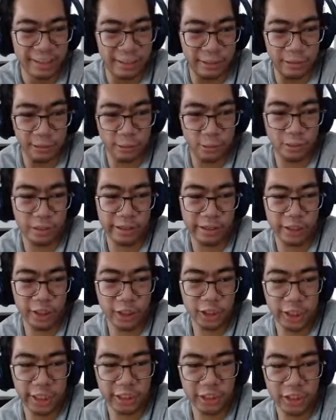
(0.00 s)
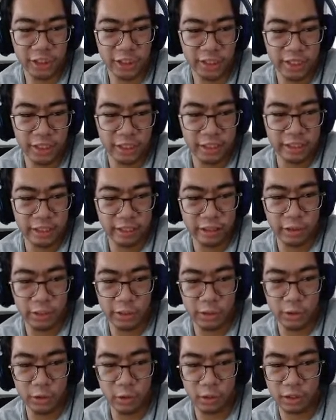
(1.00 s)
Your exchange
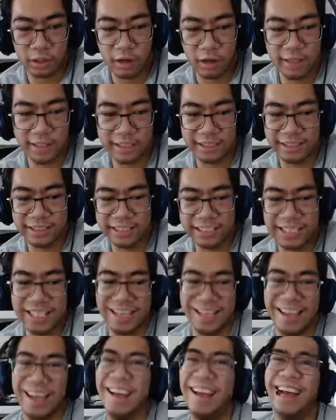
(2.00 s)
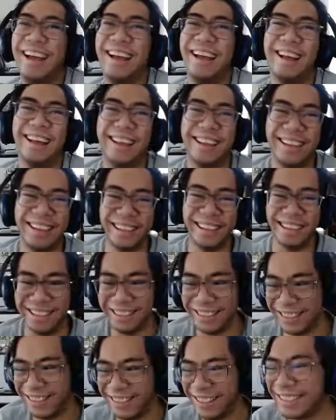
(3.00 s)
is your content.
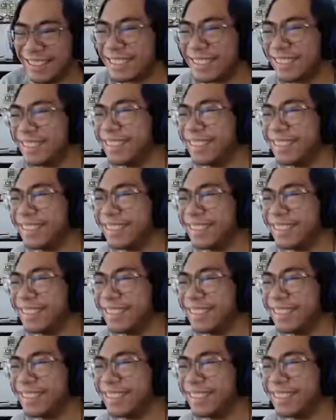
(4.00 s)
Yes.